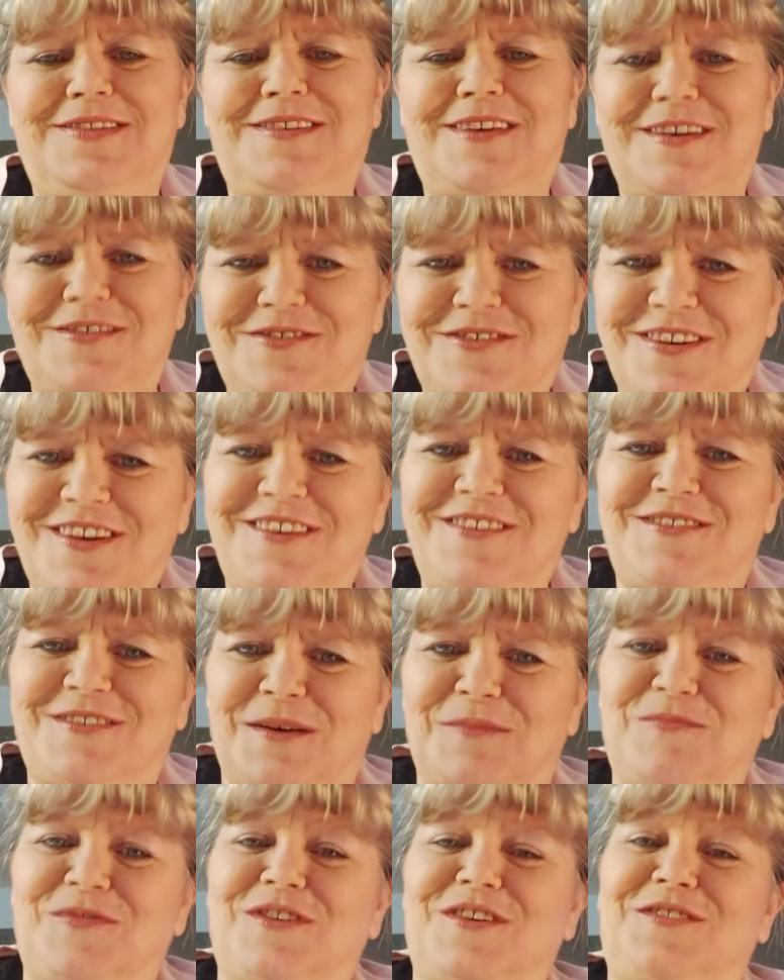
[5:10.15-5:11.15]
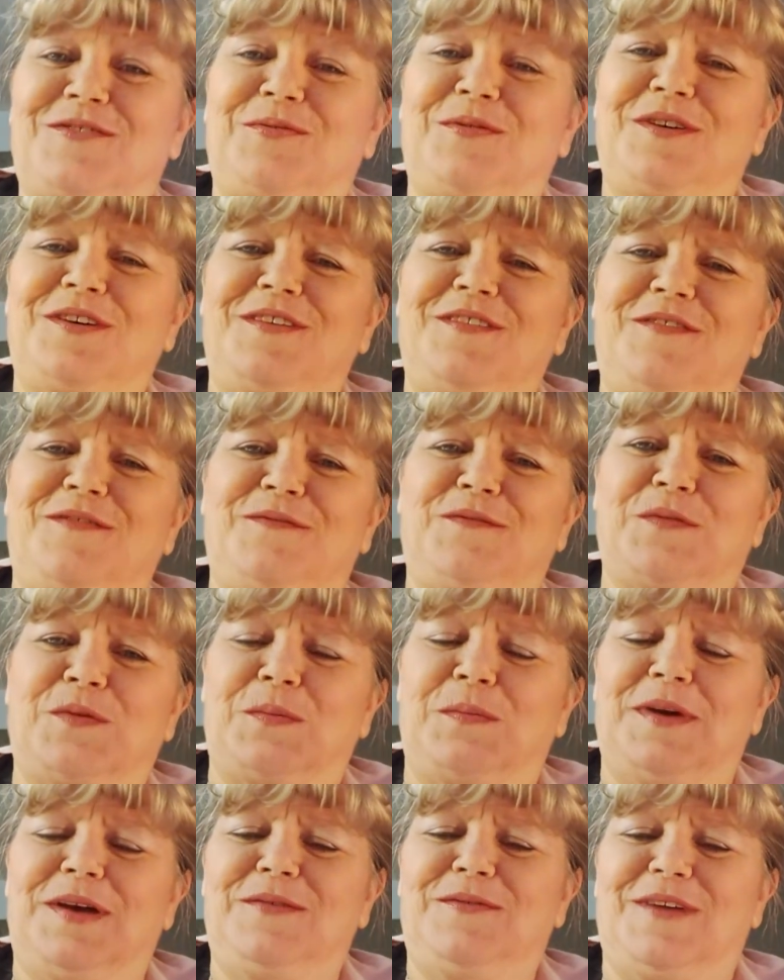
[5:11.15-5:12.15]
touchy subject
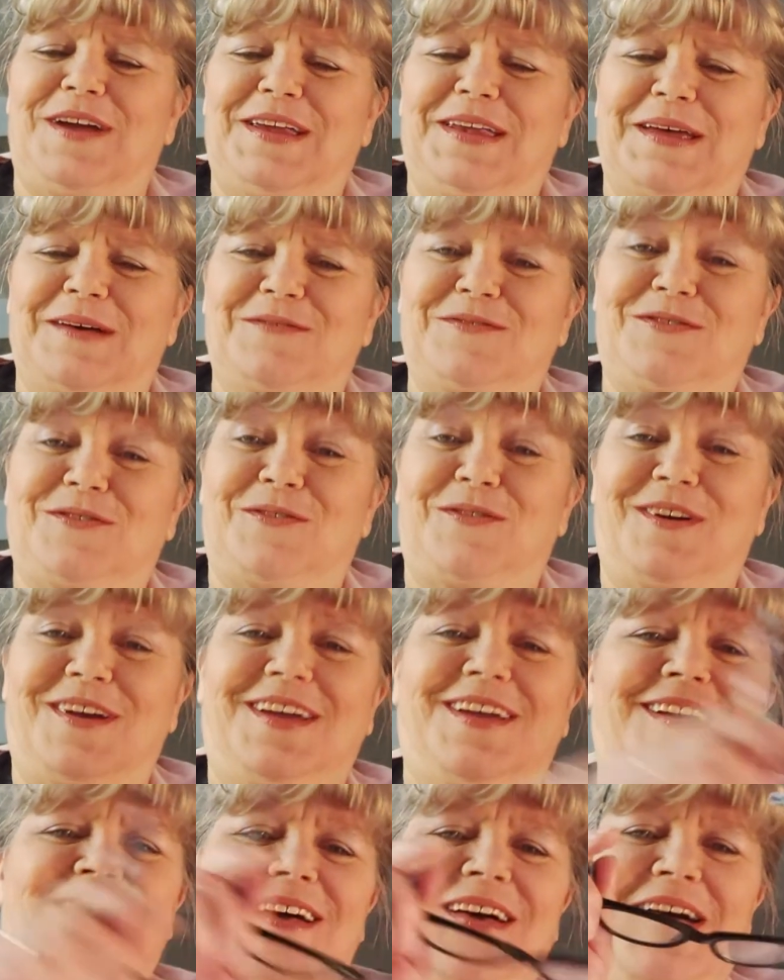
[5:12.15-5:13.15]
for me right now, sorry.